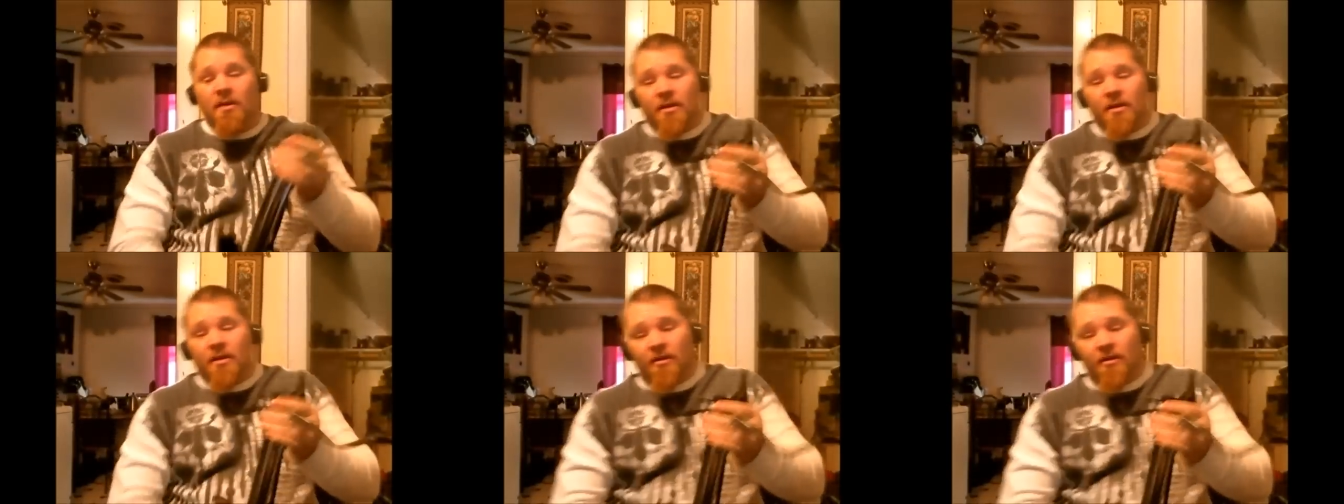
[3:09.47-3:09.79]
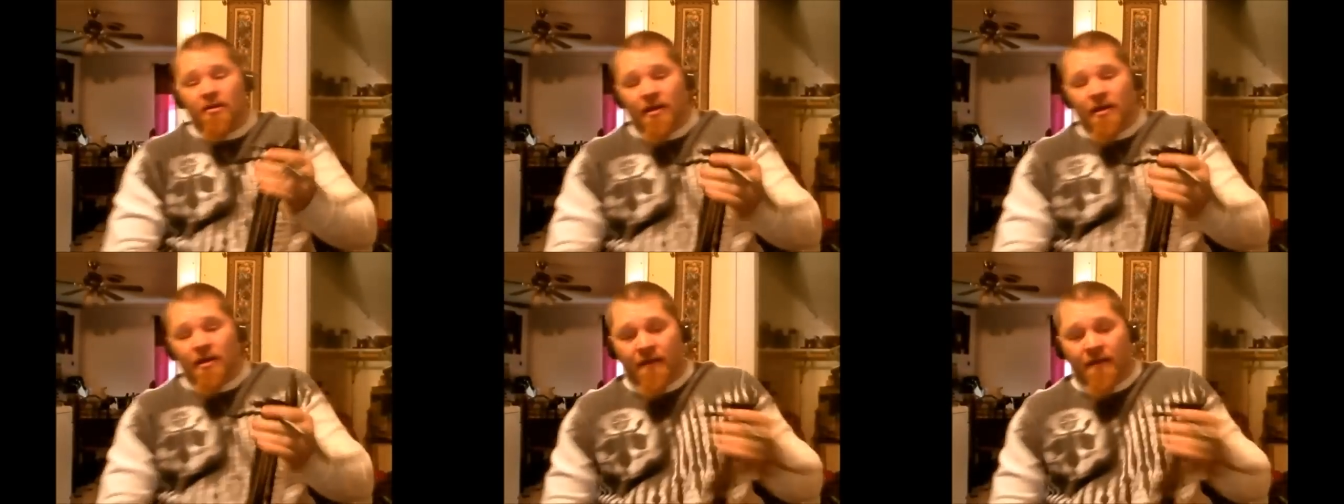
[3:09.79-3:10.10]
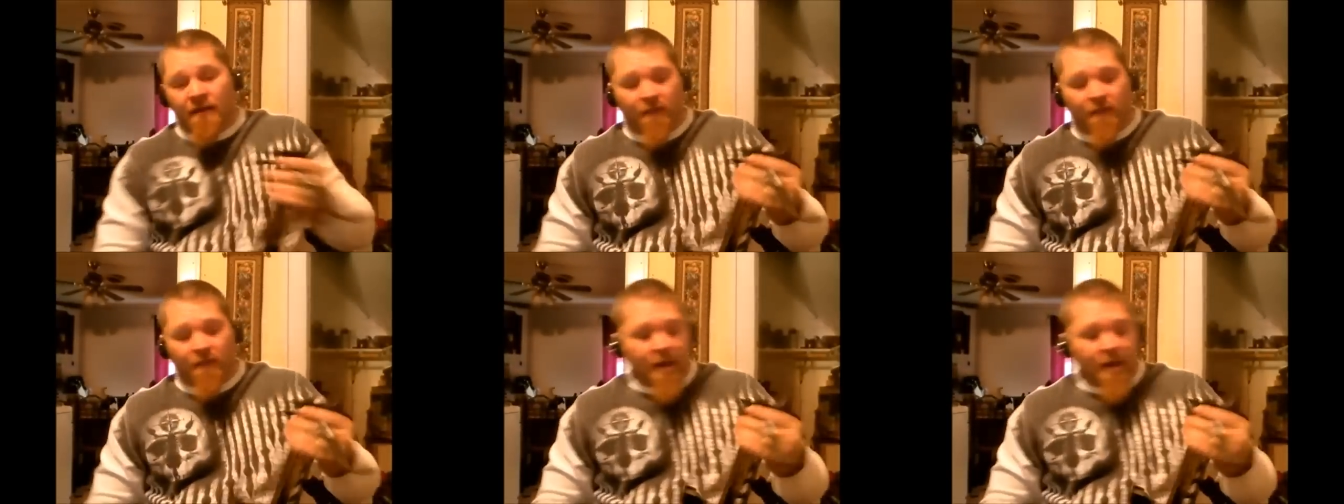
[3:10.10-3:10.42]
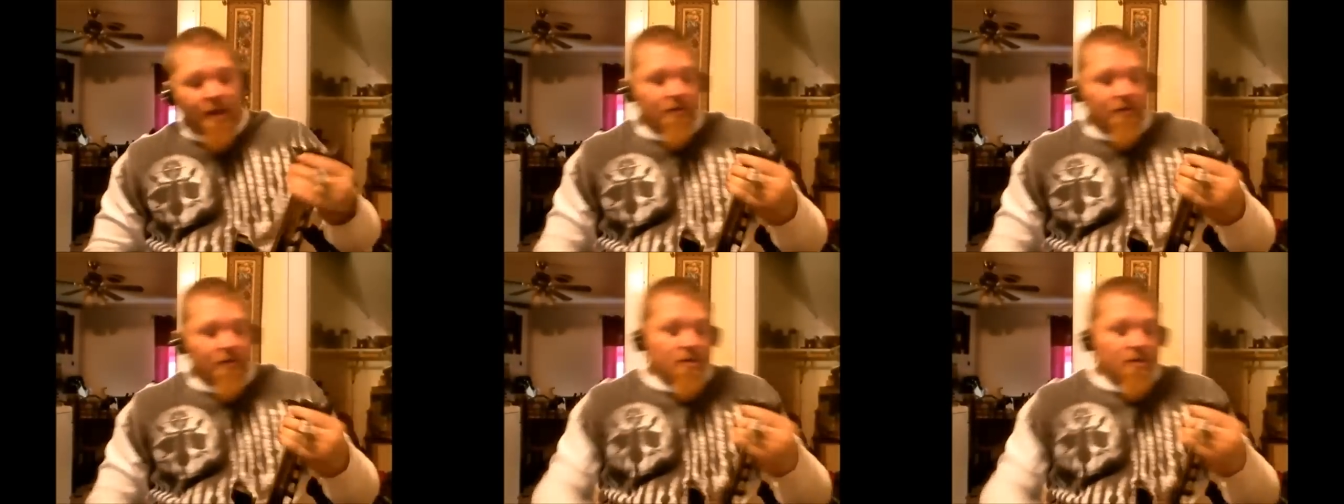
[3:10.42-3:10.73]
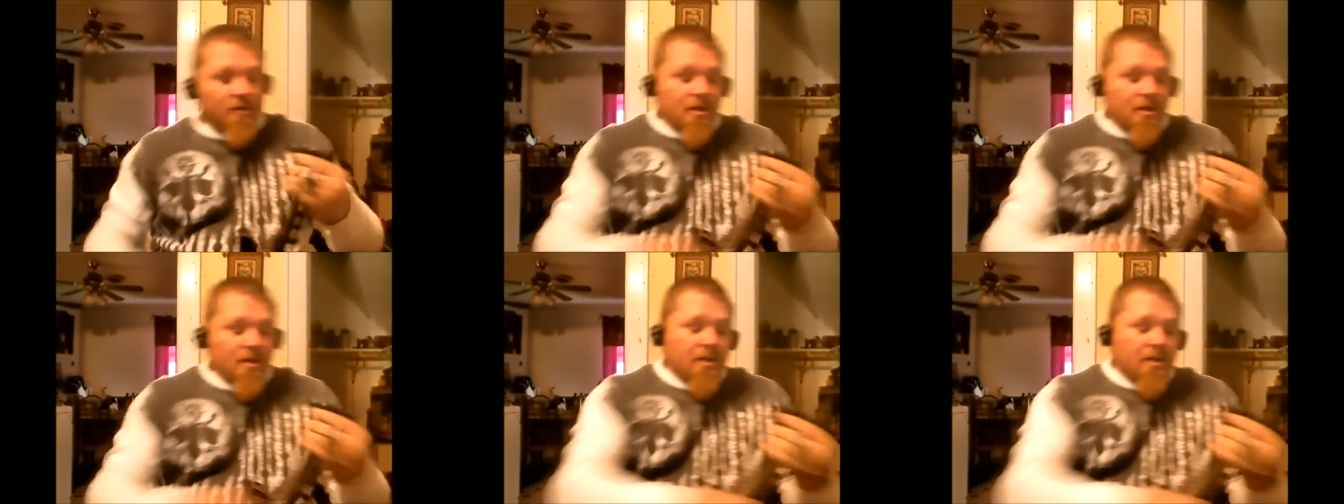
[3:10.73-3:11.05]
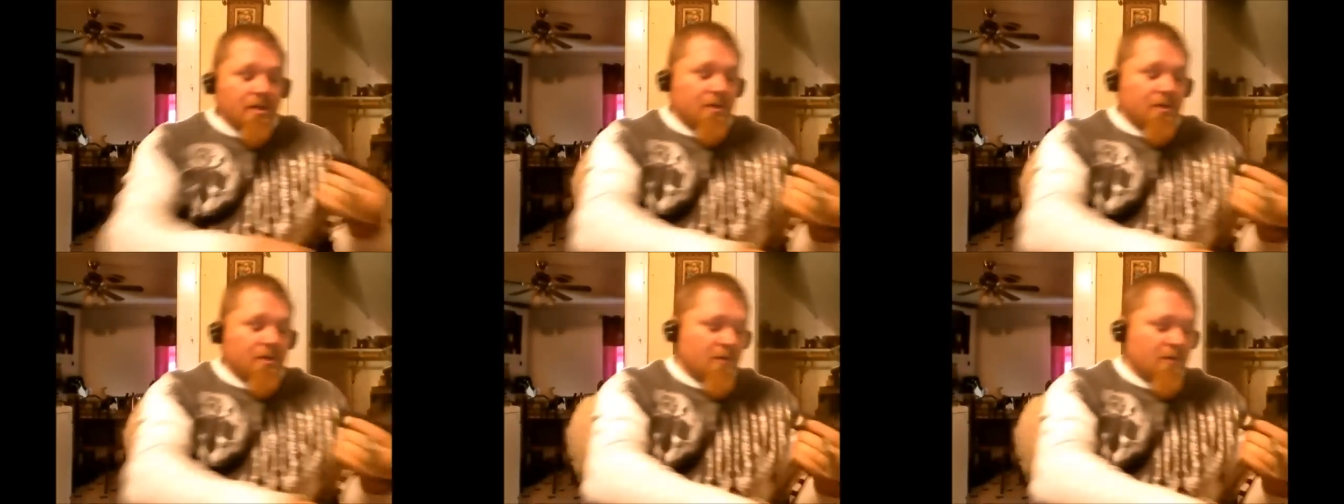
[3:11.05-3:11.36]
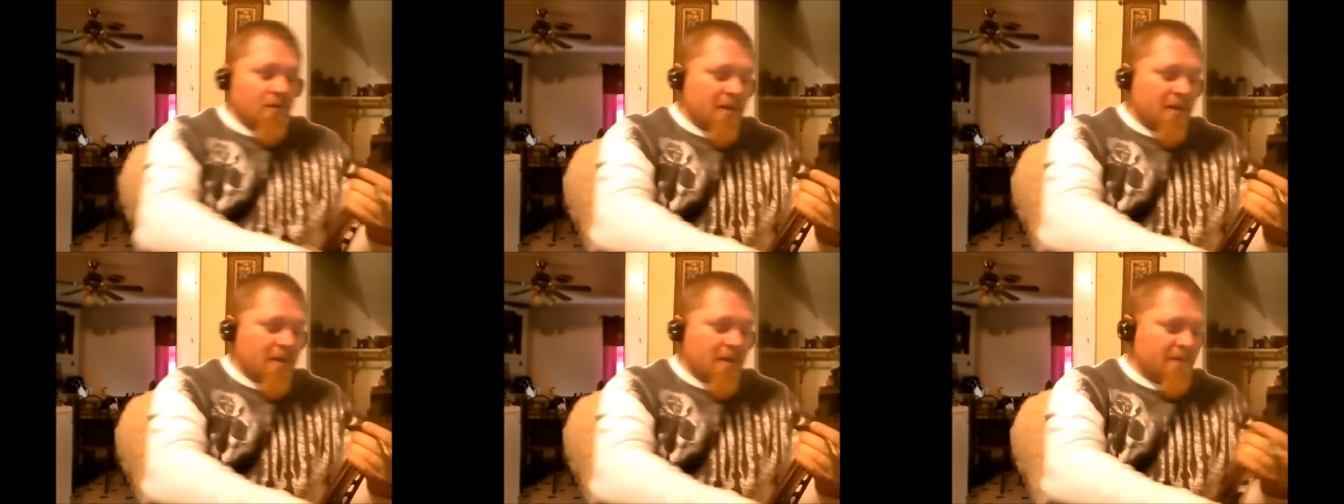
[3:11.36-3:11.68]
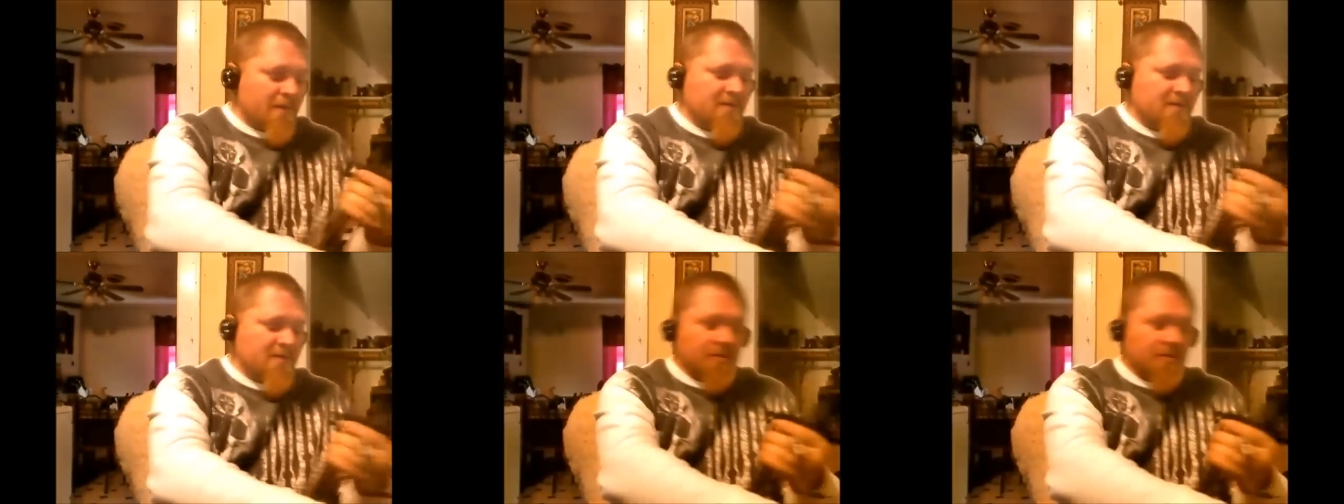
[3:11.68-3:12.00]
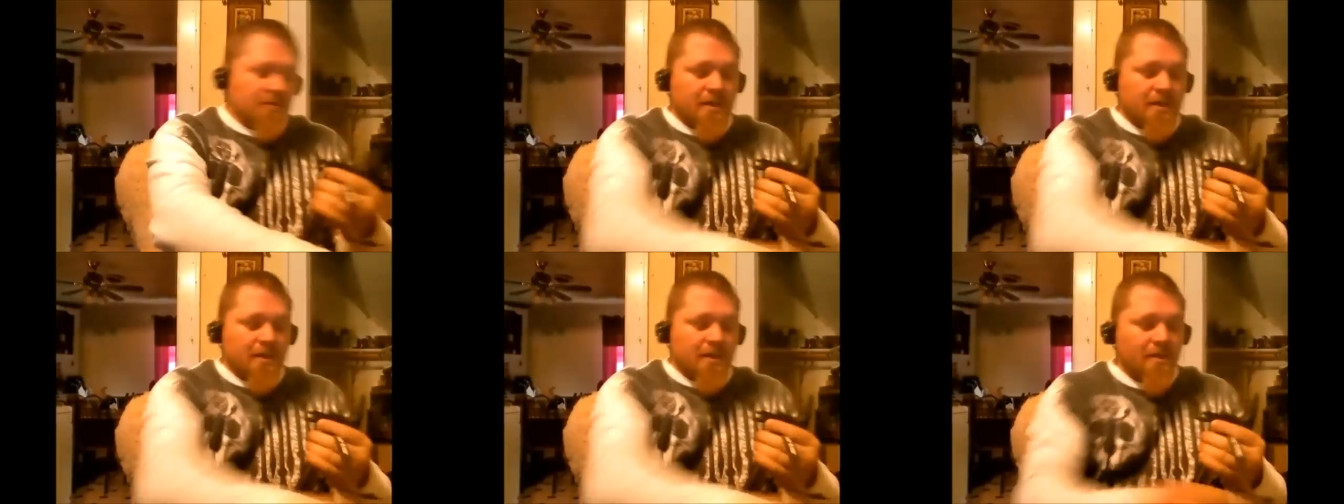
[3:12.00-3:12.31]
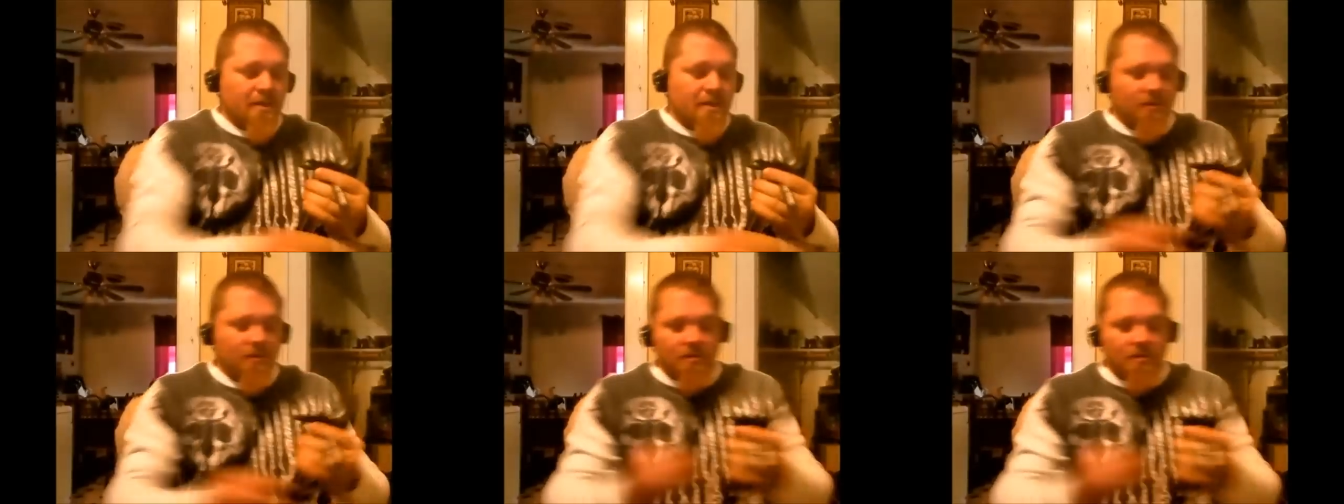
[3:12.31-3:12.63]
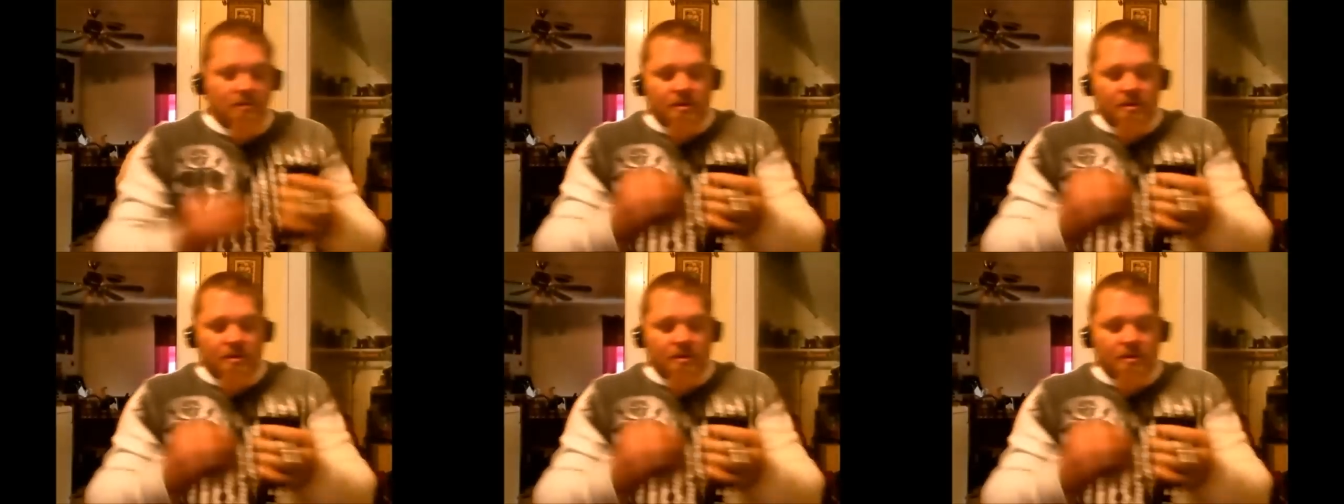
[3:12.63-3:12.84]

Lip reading: You don't have the rattle. You don't have the steel cable.